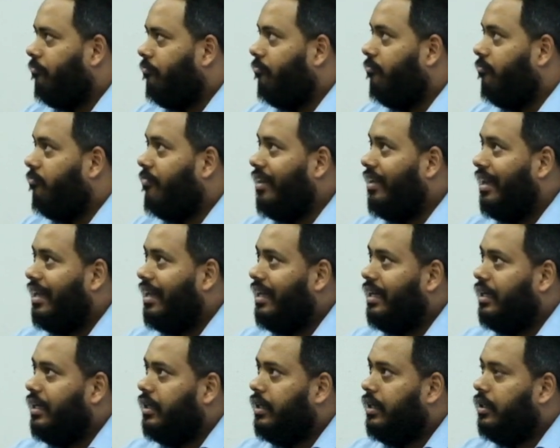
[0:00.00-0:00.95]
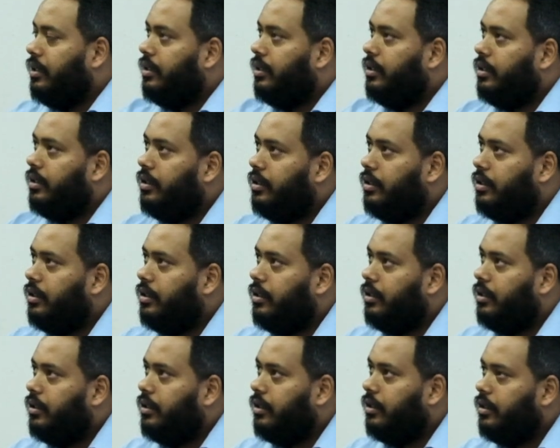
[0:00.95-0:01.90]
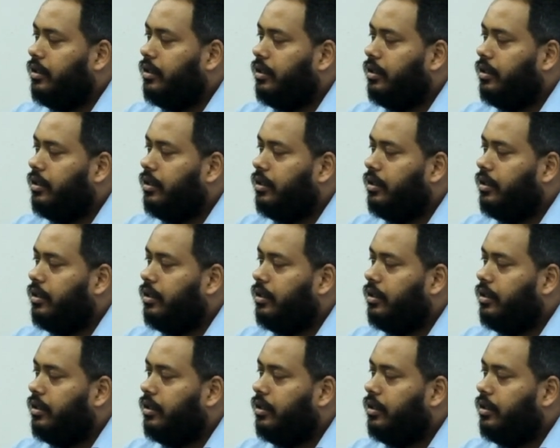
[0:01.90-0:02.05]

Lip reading: [no speech]